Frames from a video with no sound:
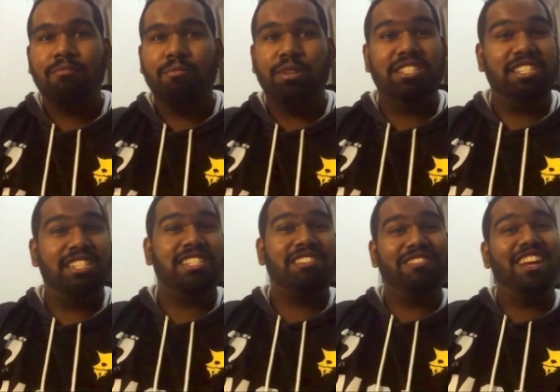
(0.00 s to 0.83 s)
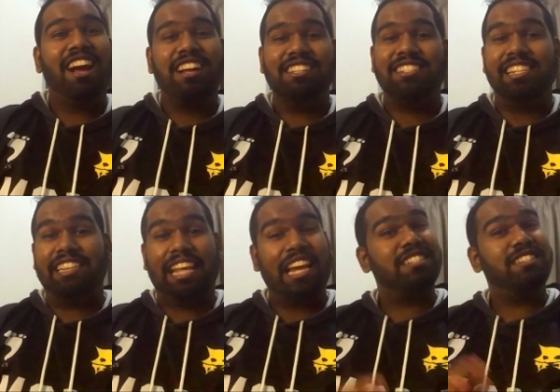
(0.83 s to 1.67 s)
But Jesus regards the
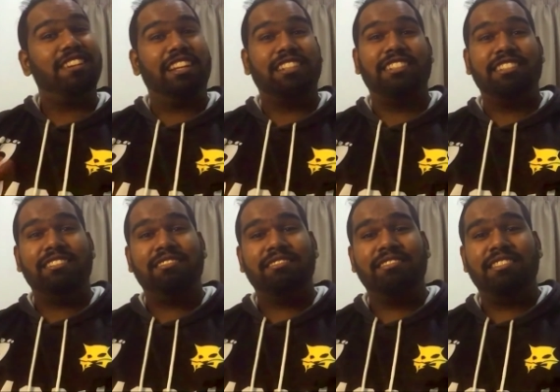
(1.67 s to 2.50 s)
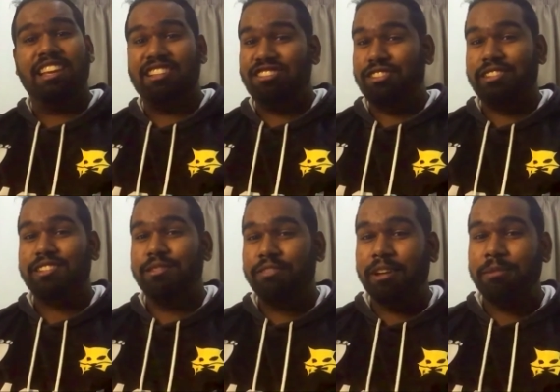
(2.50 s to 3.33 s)
tax collector as
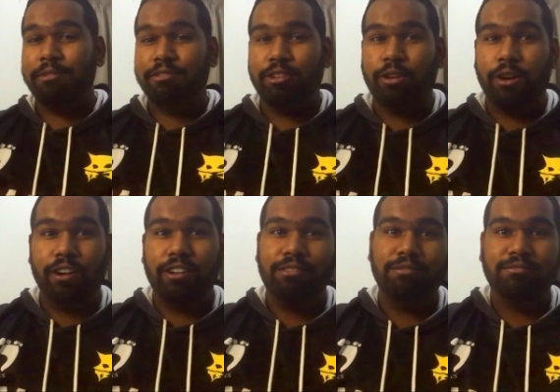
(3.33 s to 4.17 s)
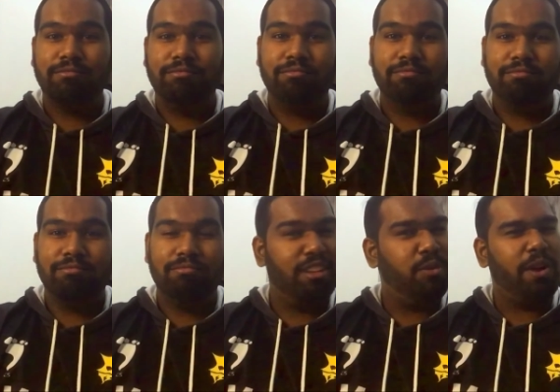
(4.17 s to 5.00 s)
justified before God.
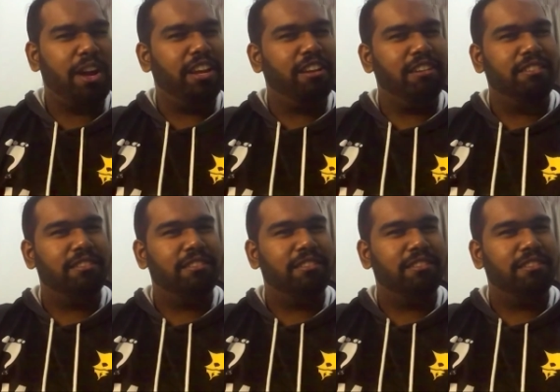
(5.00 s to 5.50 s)
Now, why?